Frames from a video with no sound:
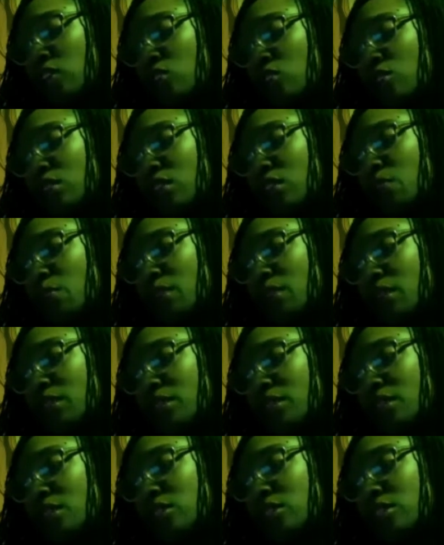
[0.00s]
So it's giving me the
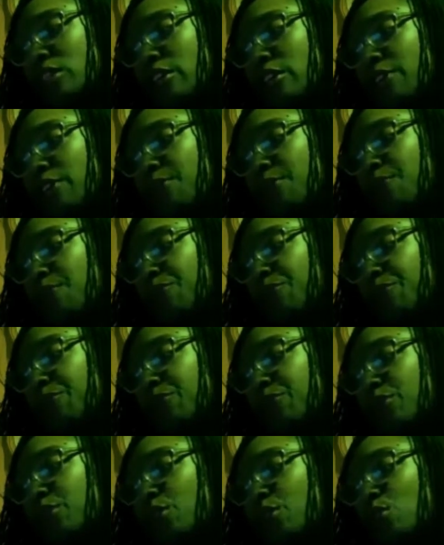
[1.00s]
sense of
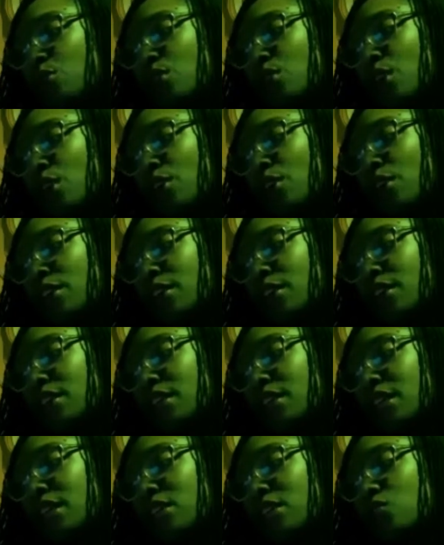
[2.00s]
you turning the
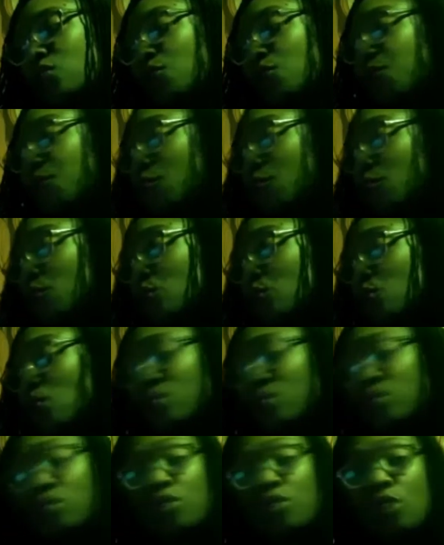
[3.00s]
things that you feel was
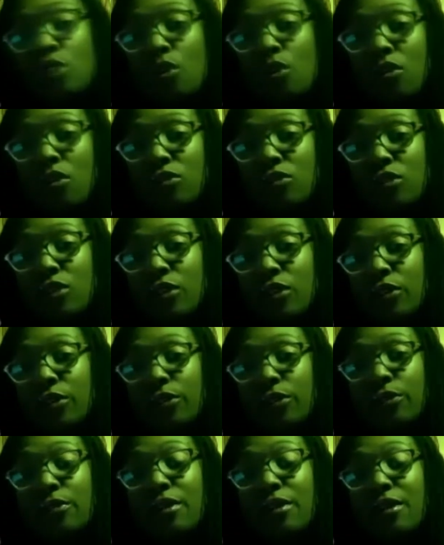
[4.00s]
once dull to
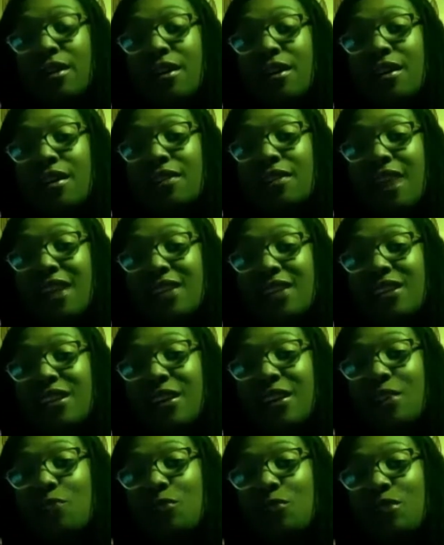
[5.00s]
you that
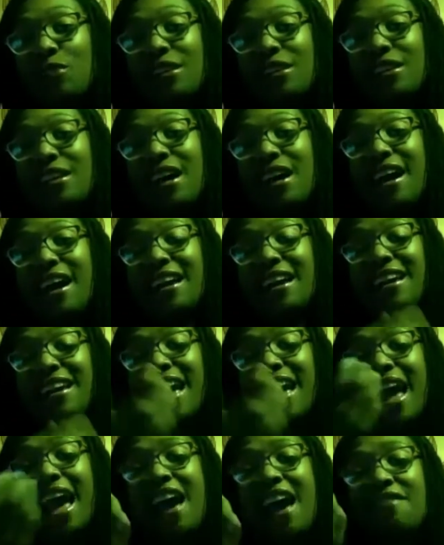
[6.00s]
didn't really like
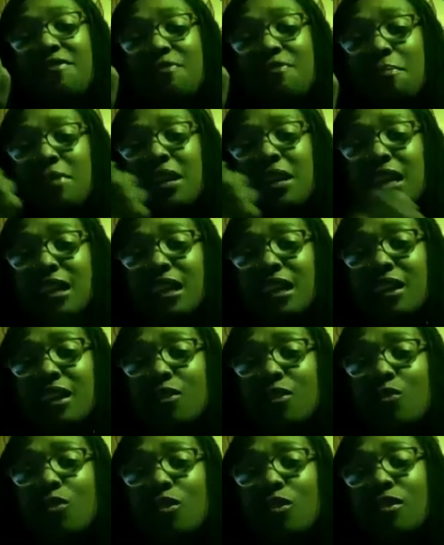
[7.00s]
have
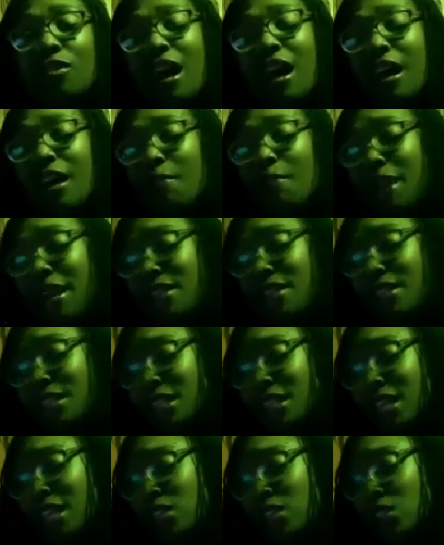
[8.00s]
meaning or like make
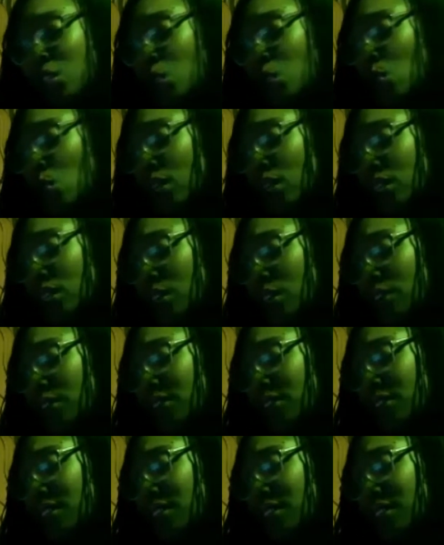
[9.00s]
sense. You want to turn
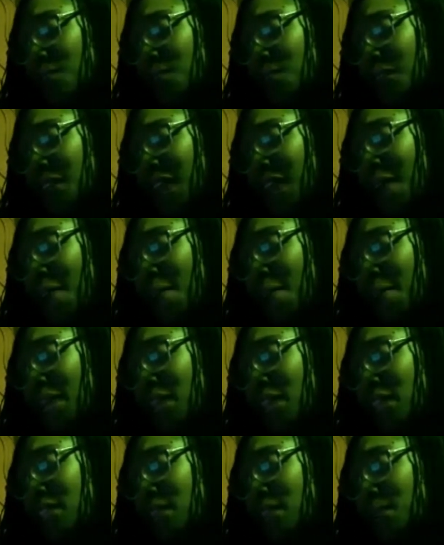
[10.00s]
into something that
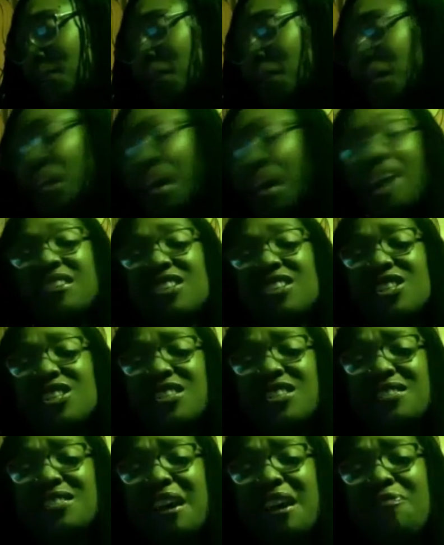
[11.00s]
means something, like
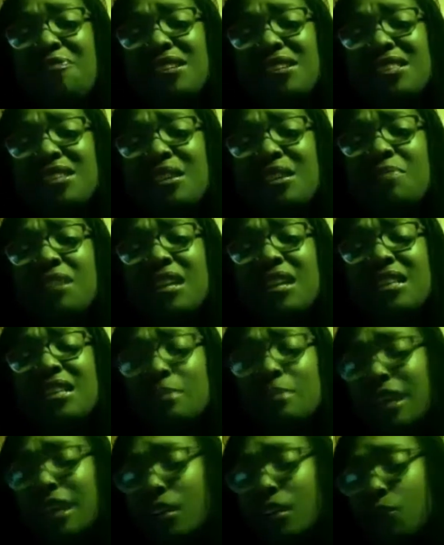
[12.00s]
just definitely something that's
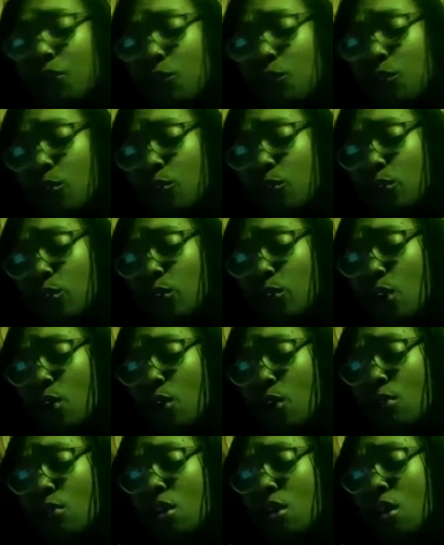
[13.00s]
meaningful, you
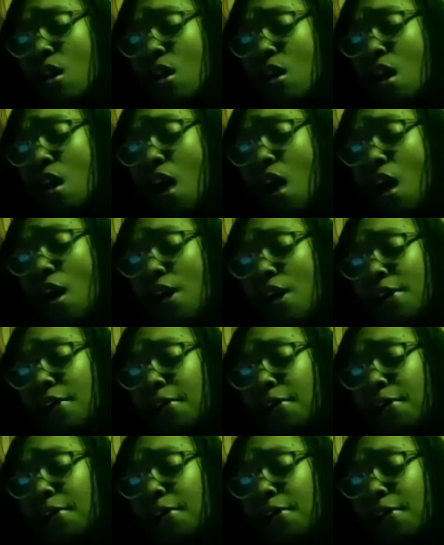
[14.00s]
know. Mm-hmm.